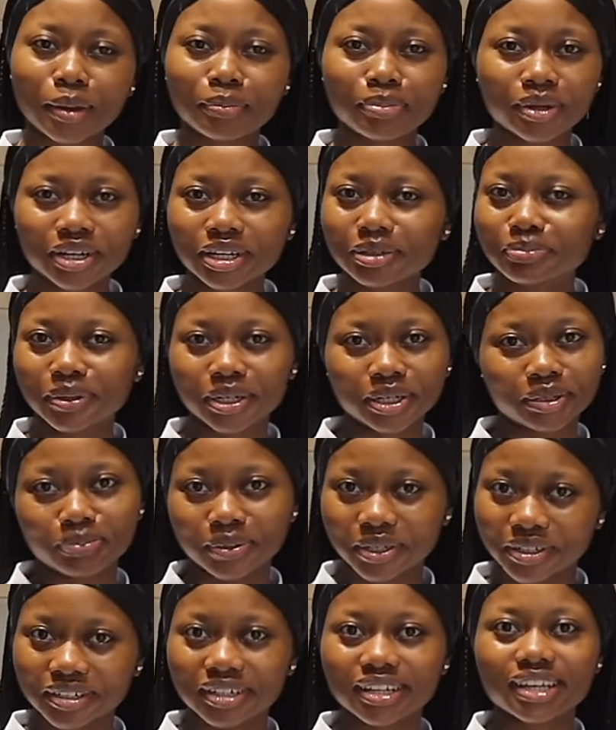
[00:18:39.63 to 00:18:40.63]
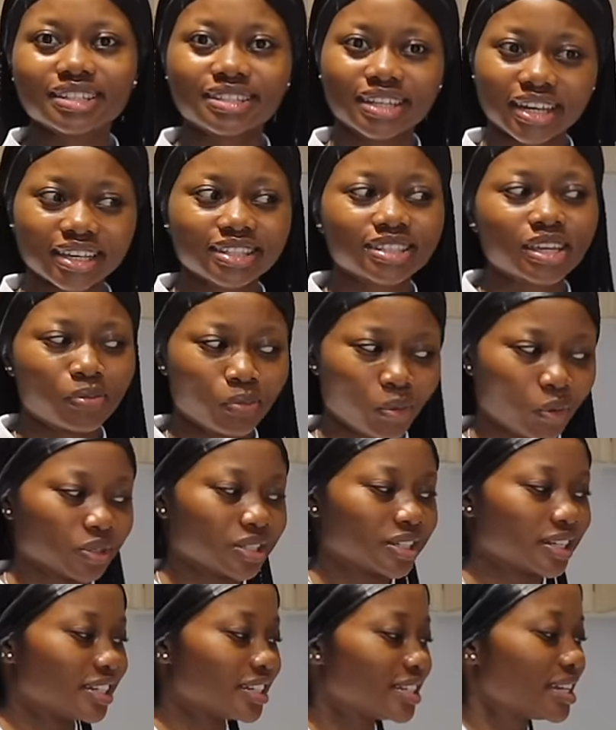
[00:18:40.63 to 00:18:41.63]
Aesthetics are
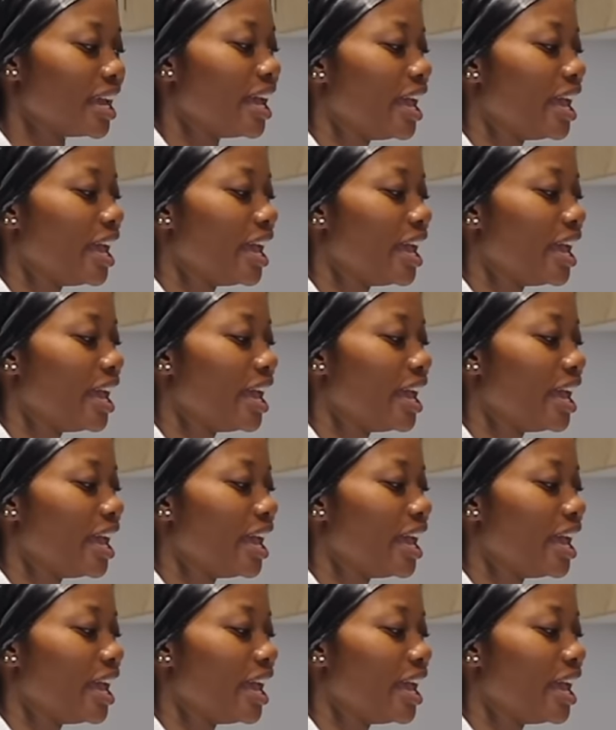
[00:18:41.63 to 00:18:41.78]
important.